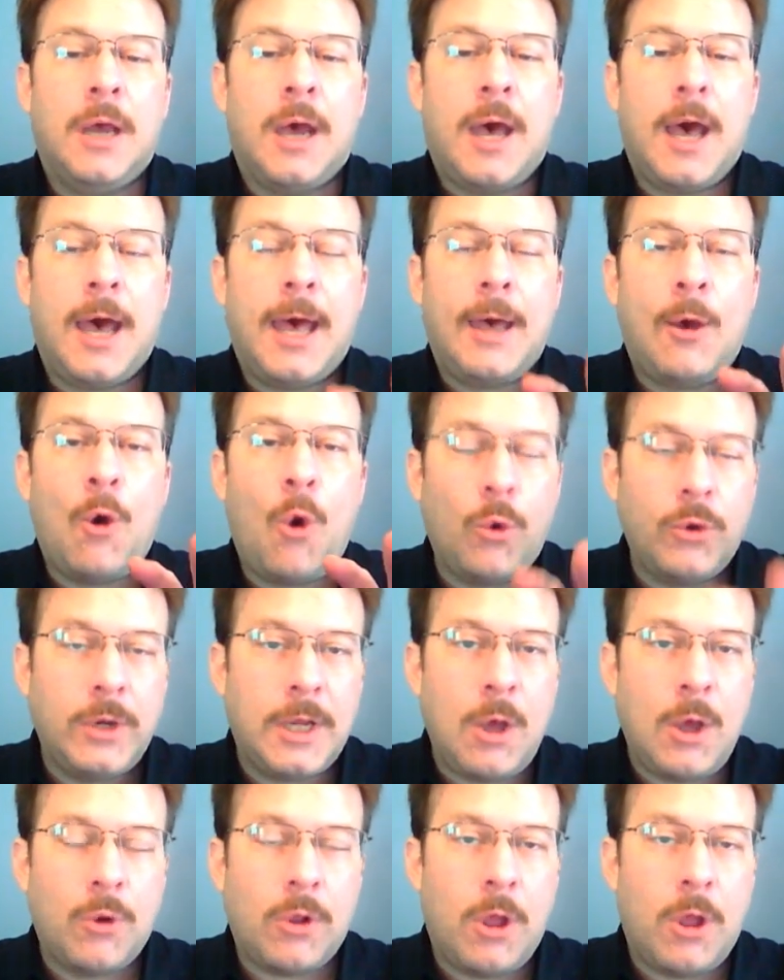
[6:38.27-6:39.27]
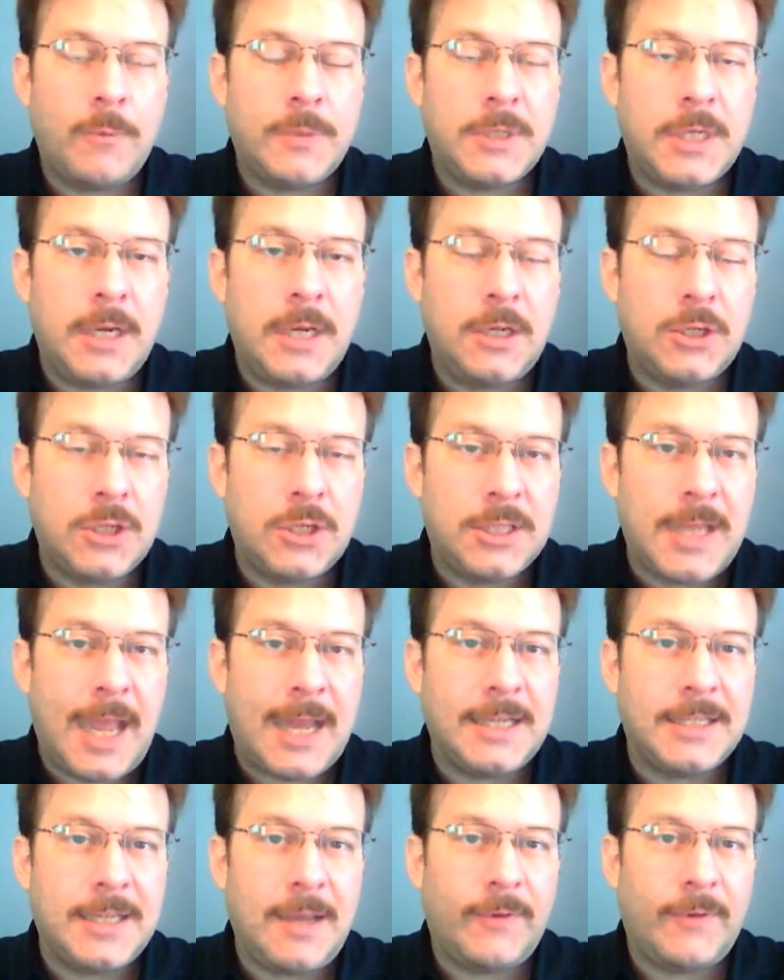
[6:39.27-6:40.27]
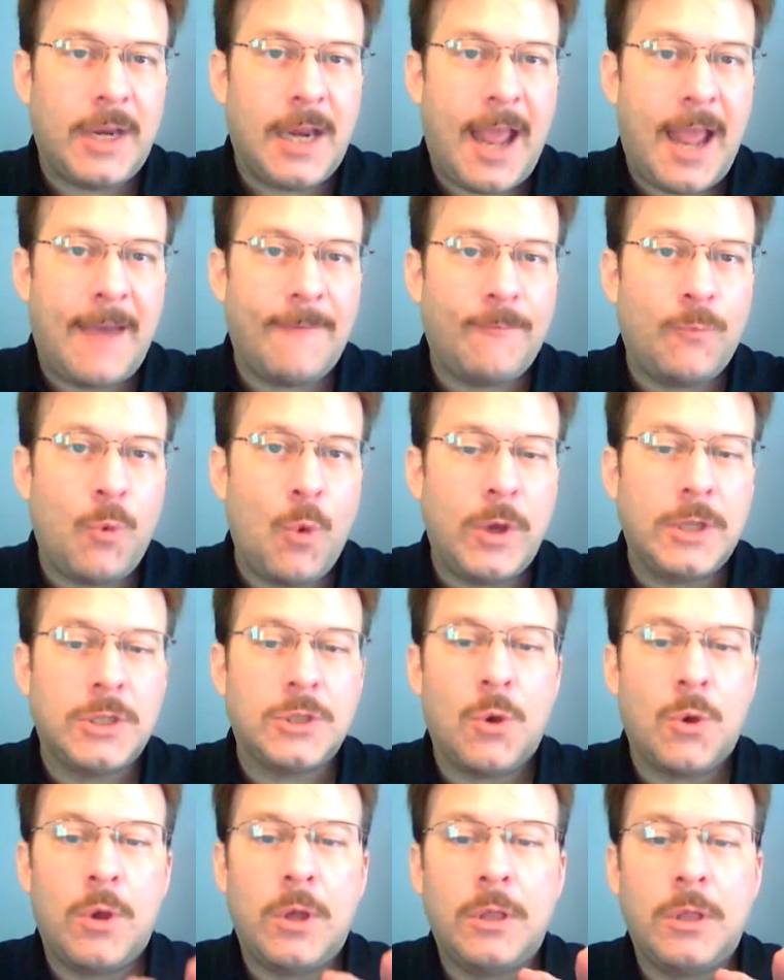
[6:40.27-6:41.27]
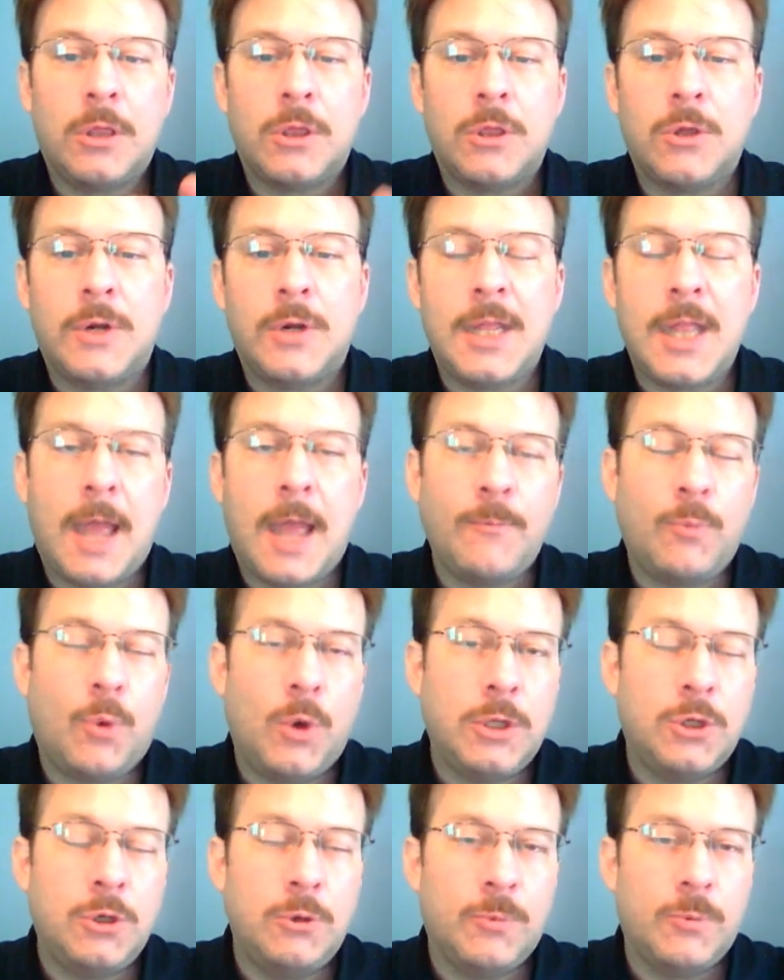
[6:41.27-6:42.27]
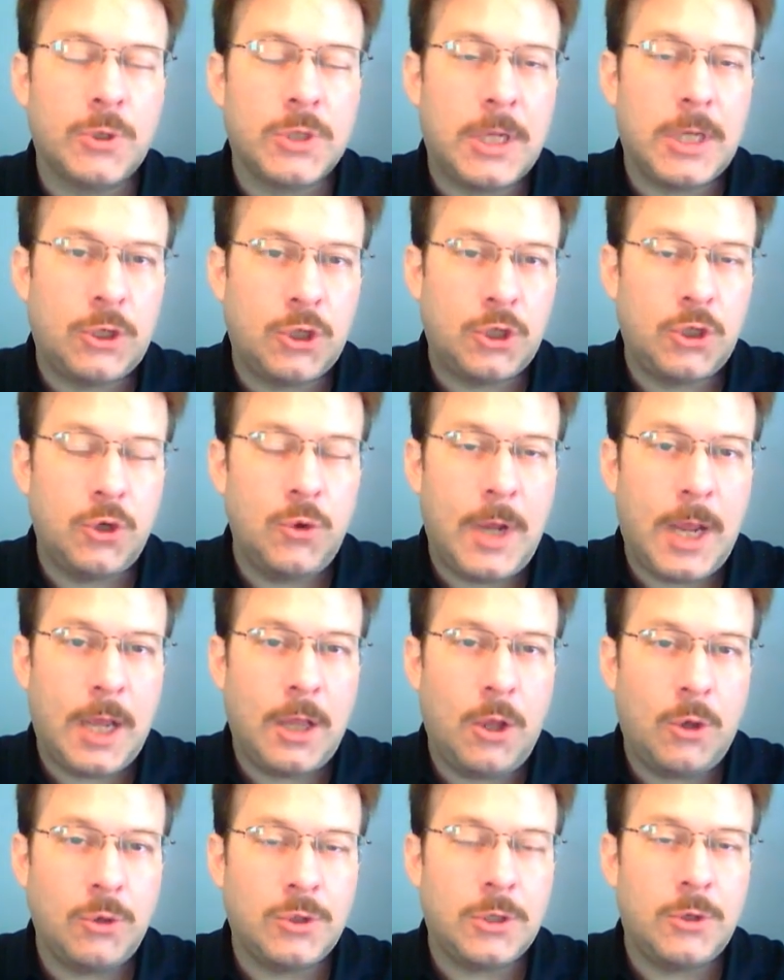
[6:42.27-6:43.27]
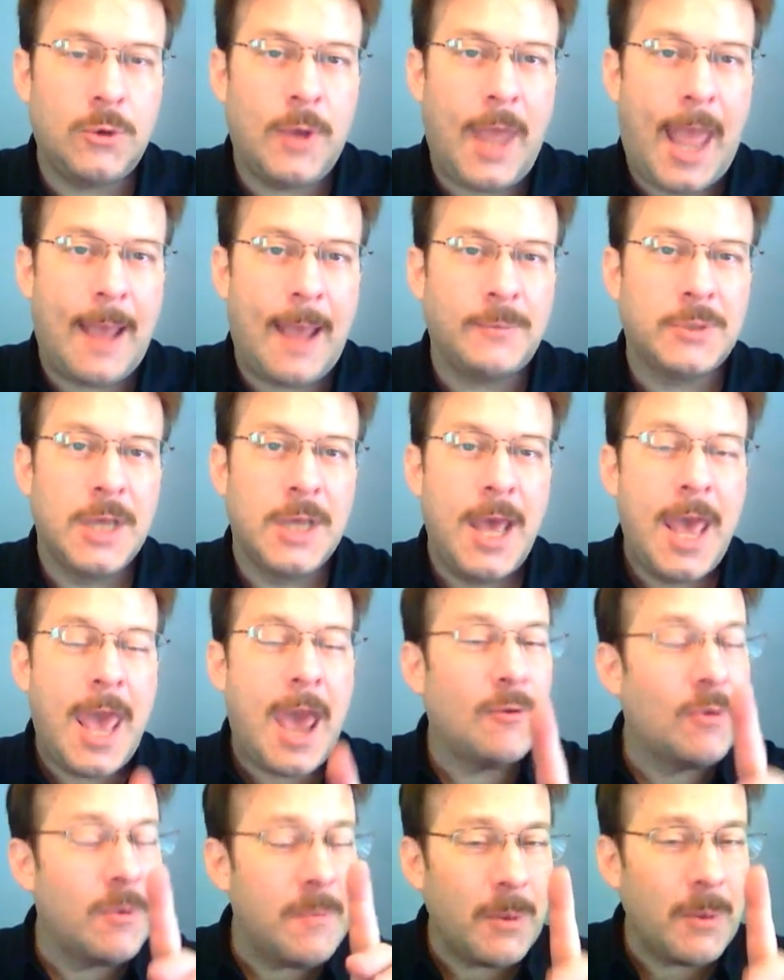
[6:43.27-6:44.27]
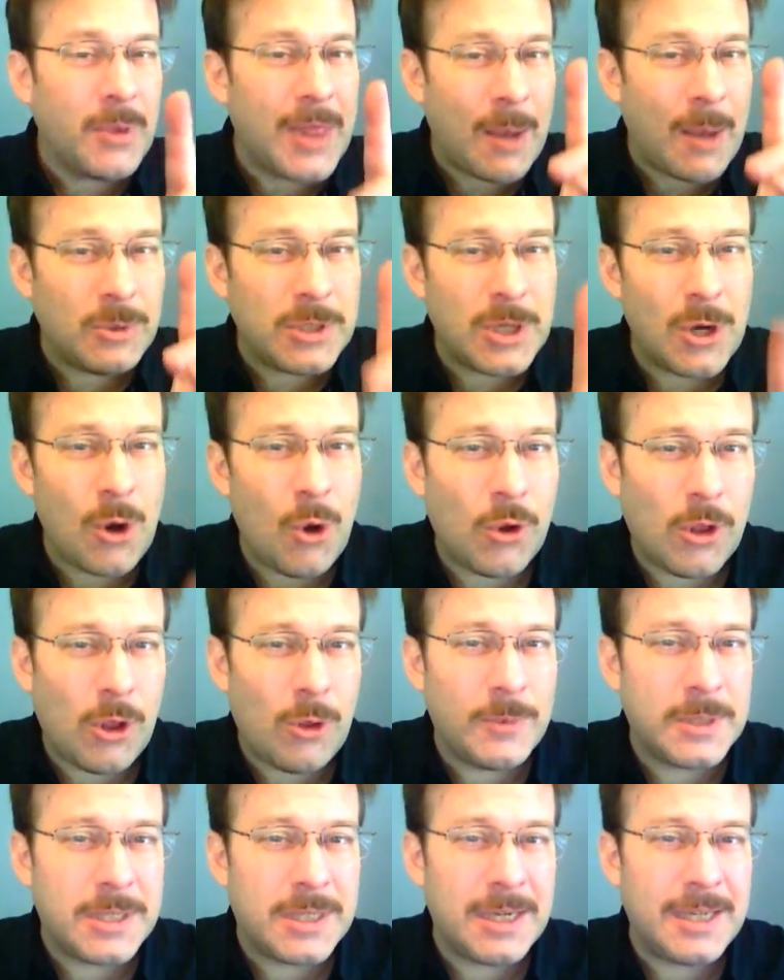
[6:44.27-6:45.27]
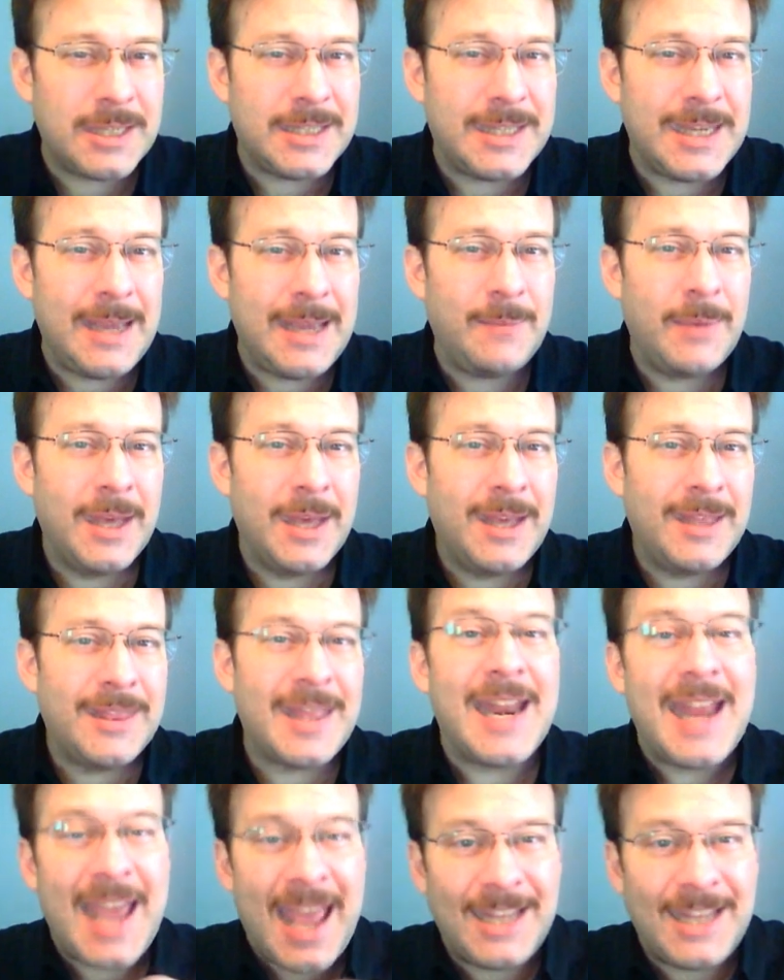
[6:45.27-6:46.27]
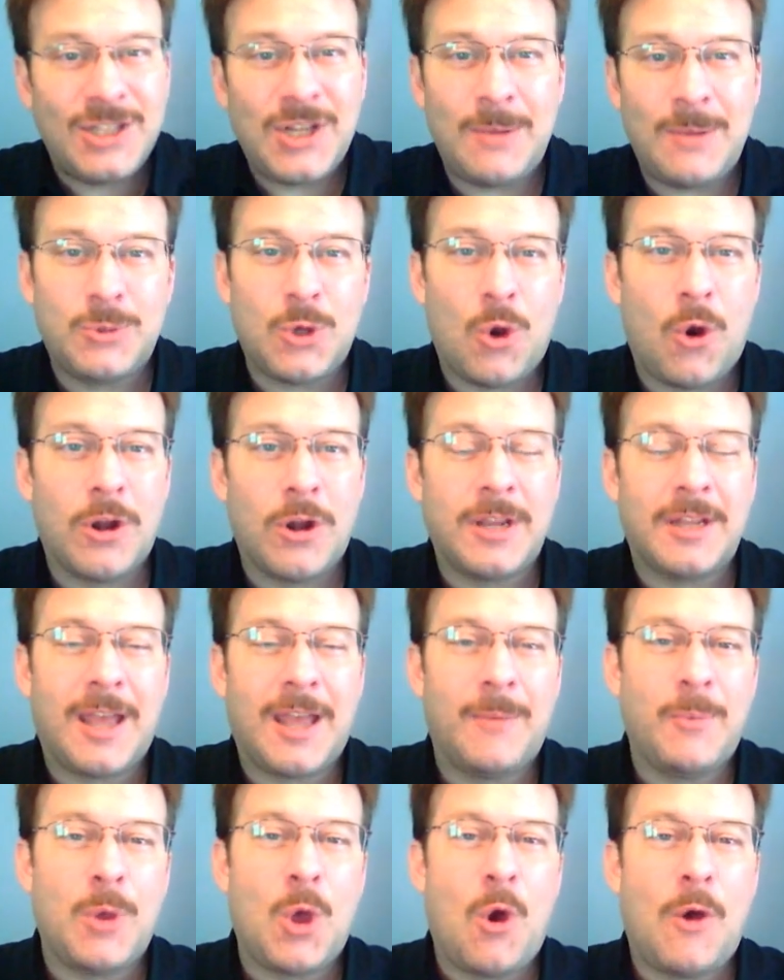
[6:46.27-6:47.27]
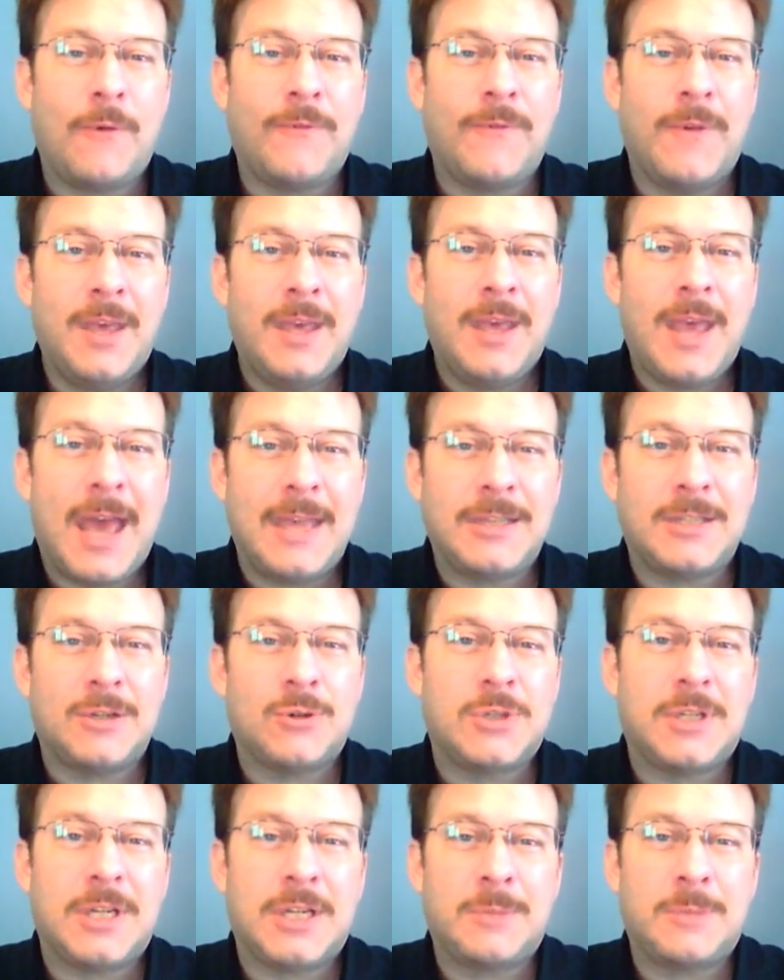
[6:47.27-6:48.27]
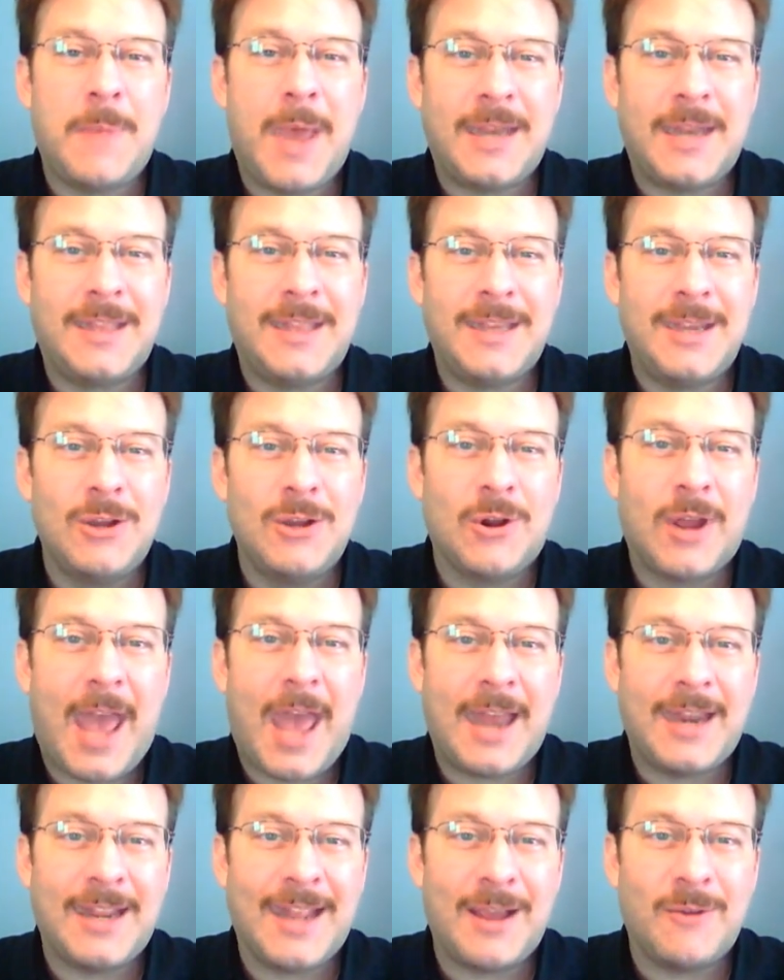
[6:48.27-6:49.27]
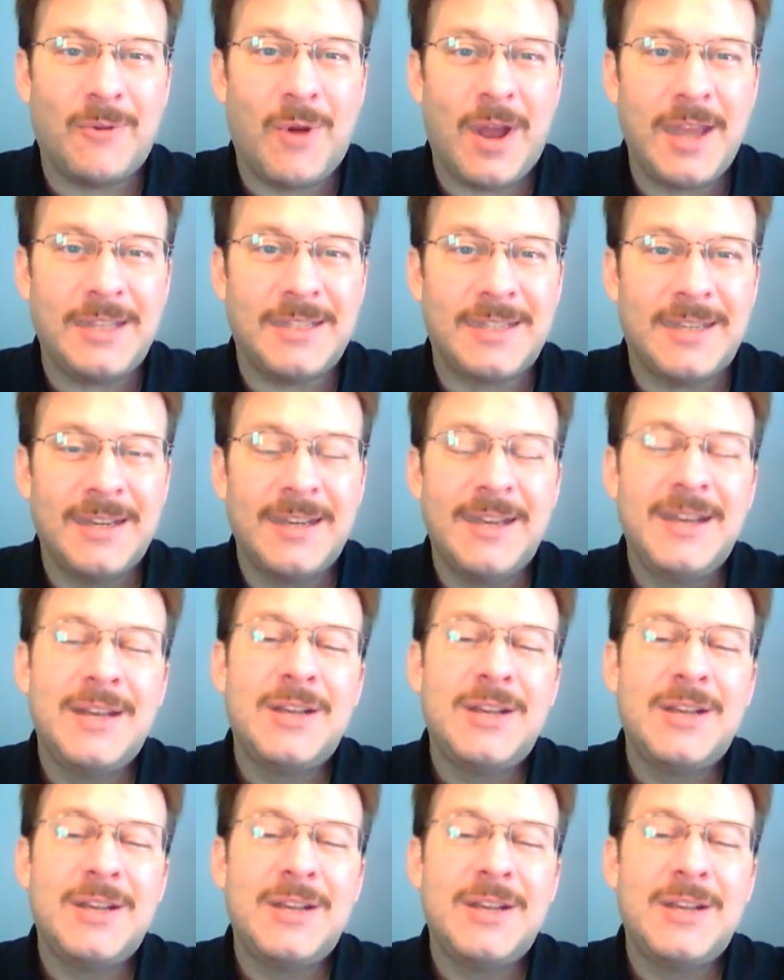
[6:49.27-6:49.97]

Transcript: holding Oklahoma City just 87.5 points on 39.2% shooting in those 2 games. And remember, that was an Oklahoma City team that had James Harden coming off as their sixth man of the year candidate, right?